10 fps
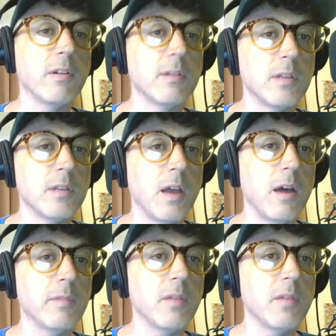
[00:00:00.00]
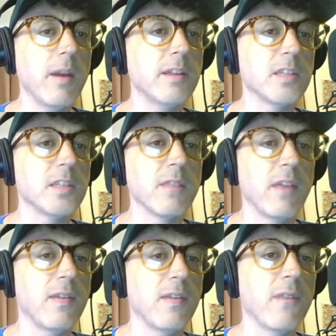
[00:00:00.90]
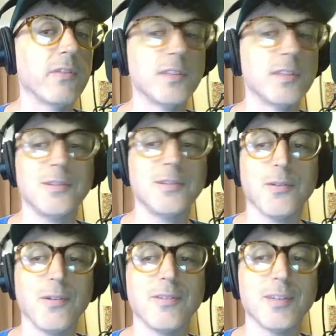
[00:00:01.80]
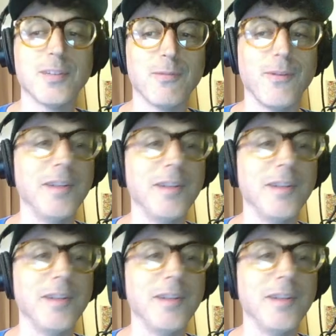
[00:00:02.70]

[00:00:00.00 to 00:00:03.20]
Um, so why don't I just leave that there for this tutorial, just for fun.